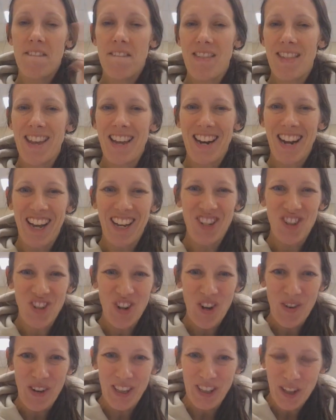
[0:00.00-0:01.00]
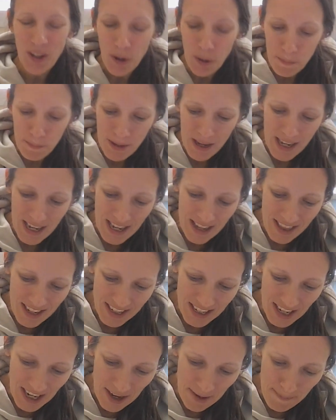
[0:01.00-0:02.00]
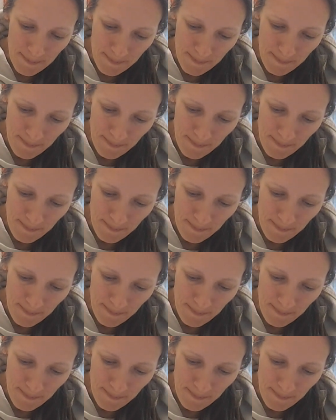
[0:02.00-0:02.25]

Then I draw a little P at the top,